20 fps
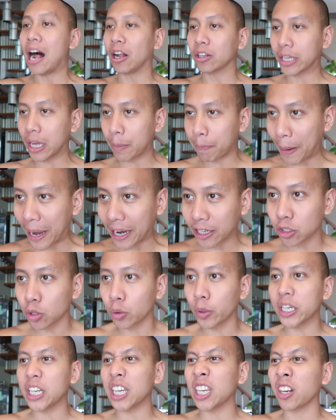I'll get back
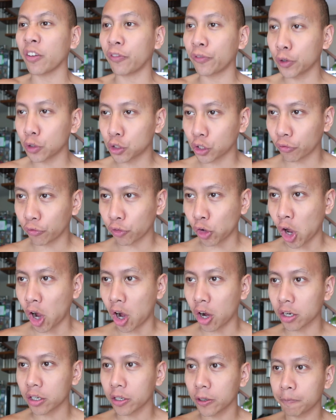to it in a future
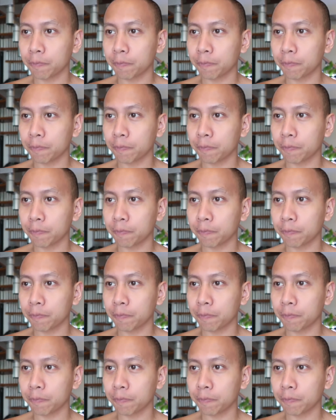vlog